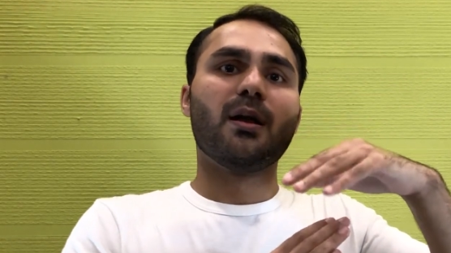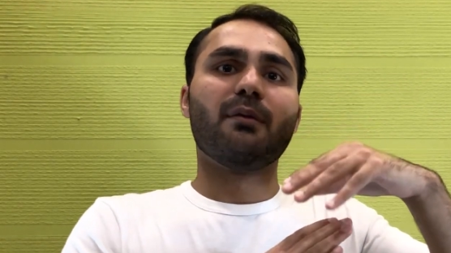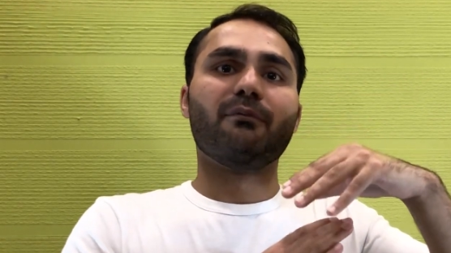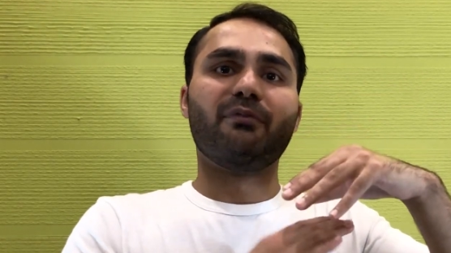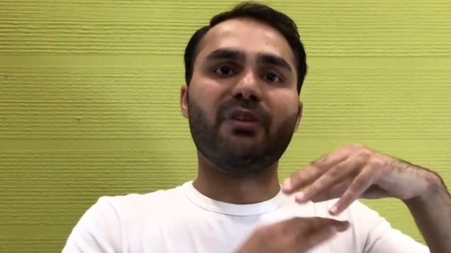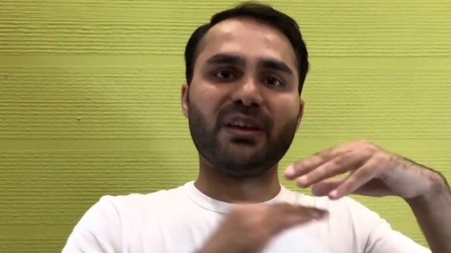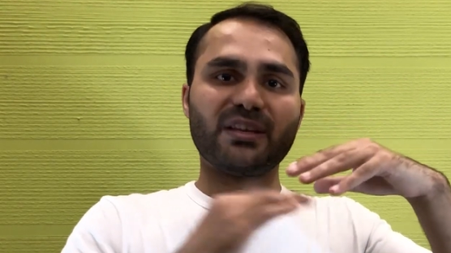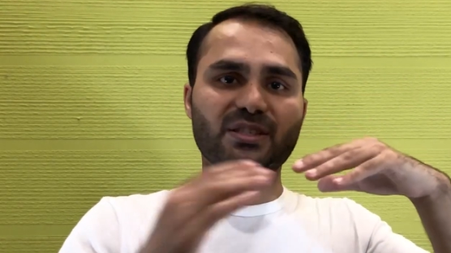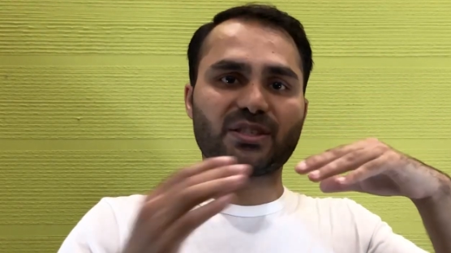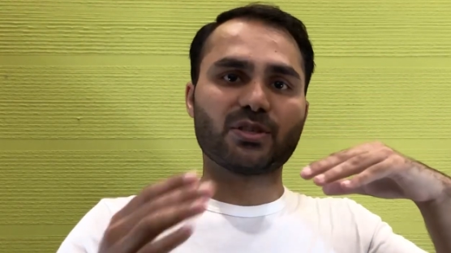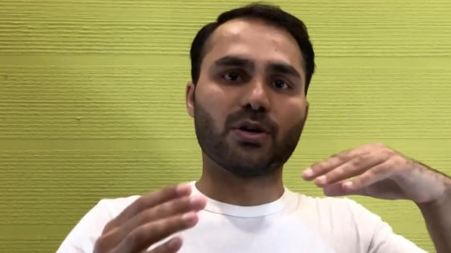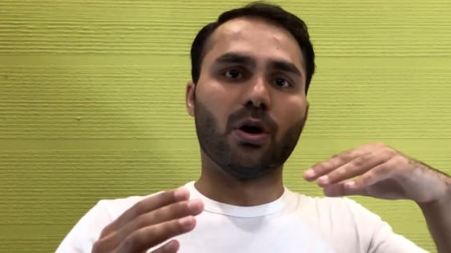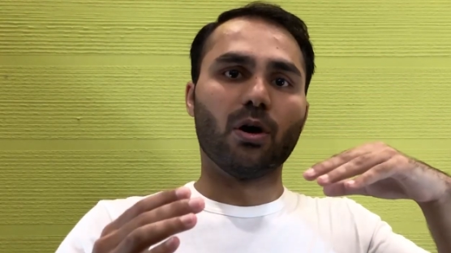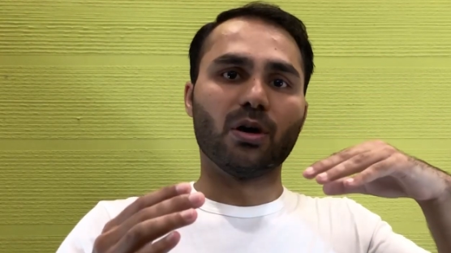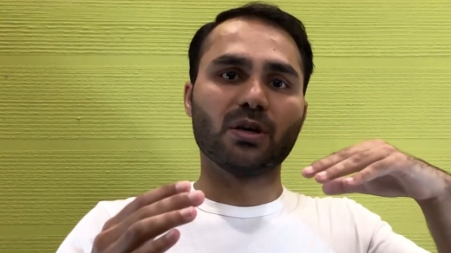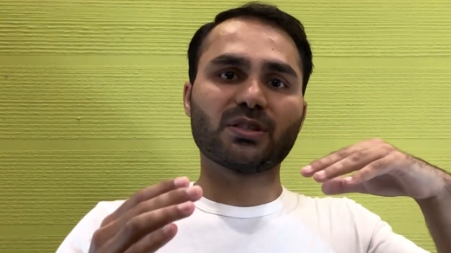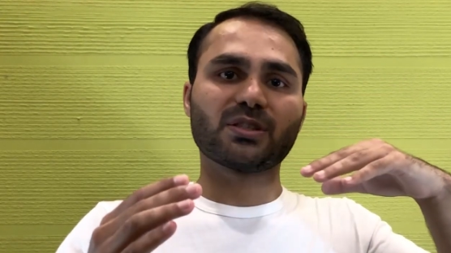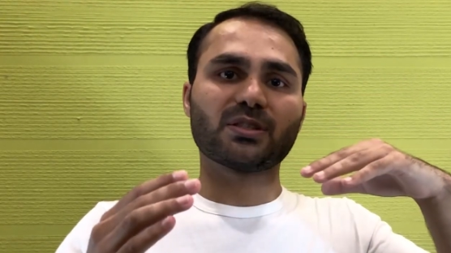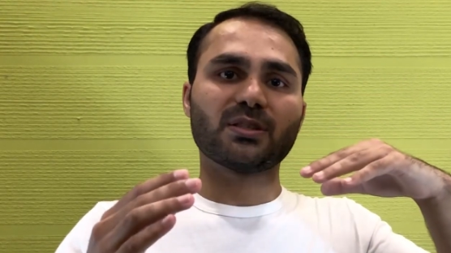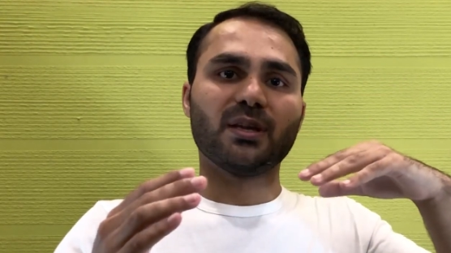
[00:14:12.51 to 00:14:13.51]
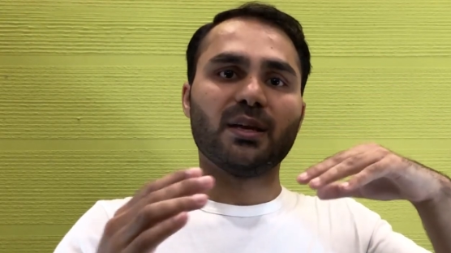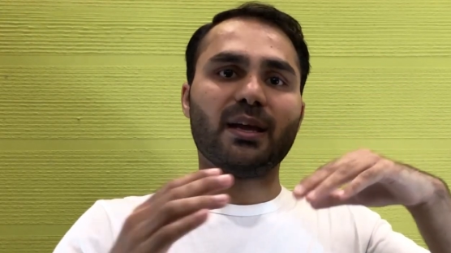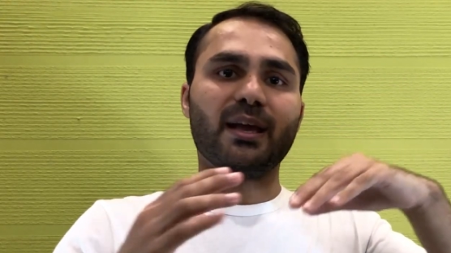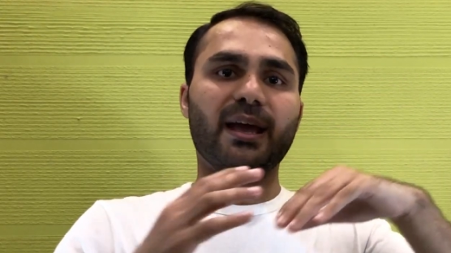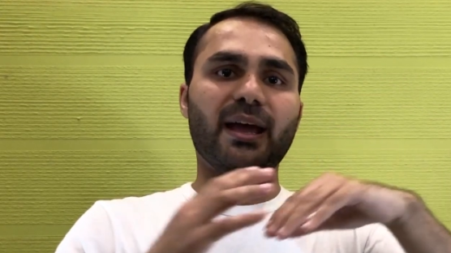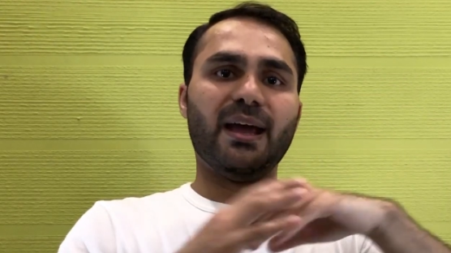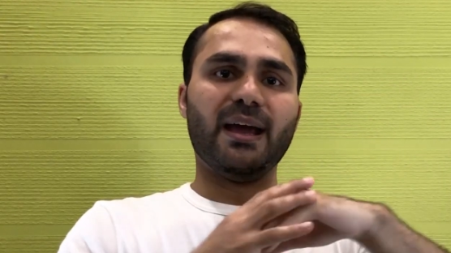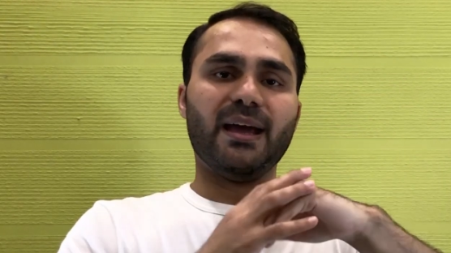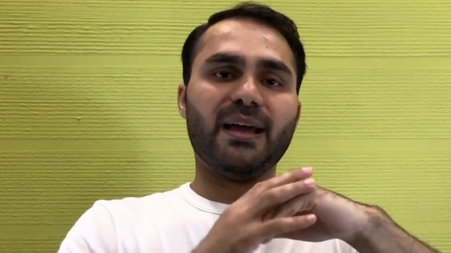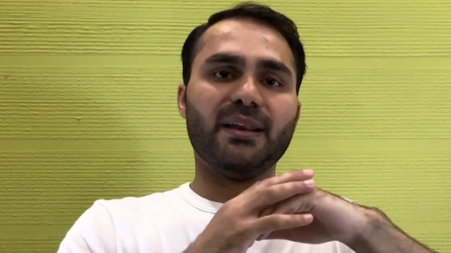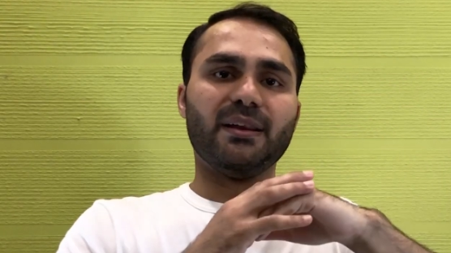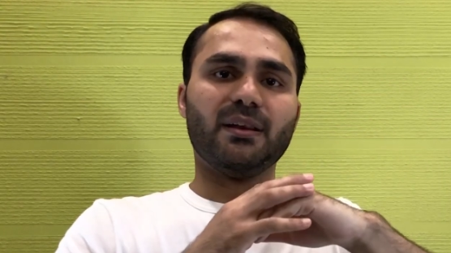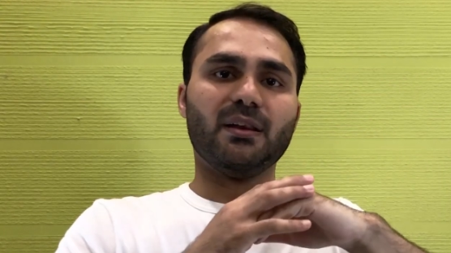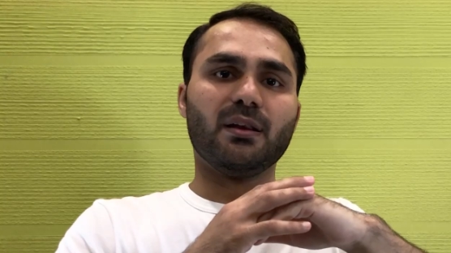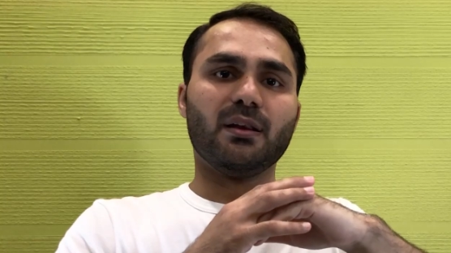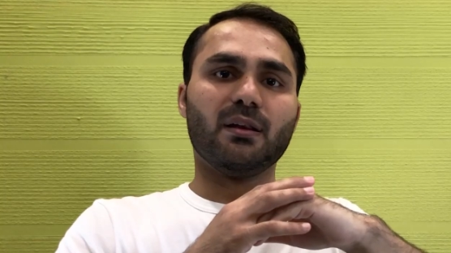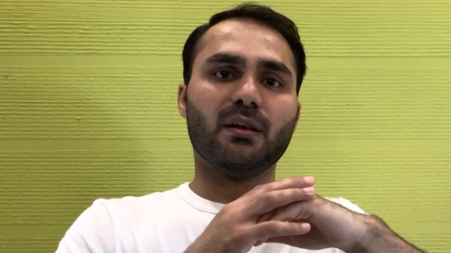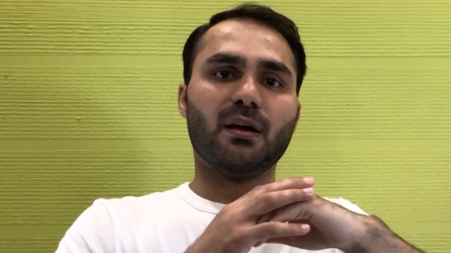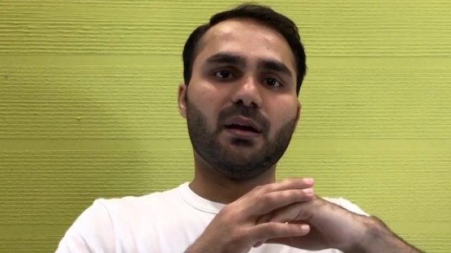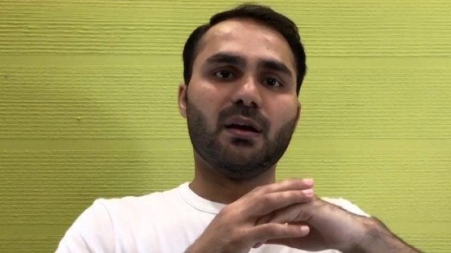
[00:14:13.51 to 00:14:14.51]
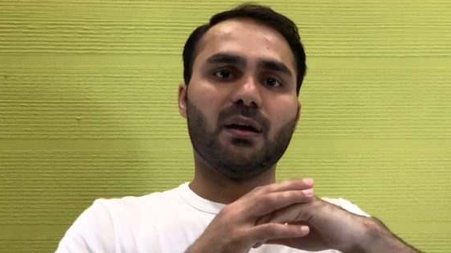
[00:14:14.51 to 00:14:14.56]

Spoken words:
fixed costs, and